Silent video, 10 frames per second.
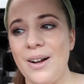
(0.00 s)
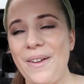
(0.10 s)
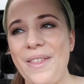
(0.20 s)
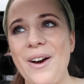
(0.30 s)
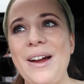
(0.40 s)

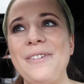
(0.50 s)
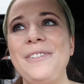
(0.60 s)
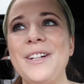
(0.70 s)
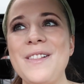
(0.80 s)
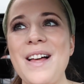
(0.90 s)
Although I
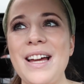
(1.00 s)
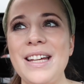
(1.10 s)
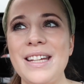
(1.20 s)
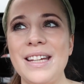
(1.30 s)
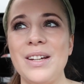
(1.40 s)
feel
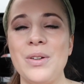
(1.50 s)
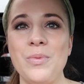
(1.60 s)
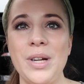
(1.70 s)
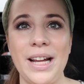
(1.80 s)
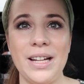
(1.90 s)
like
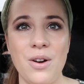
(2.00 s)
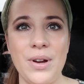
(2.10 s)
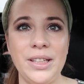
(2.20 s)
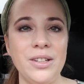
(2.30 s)
when I go in,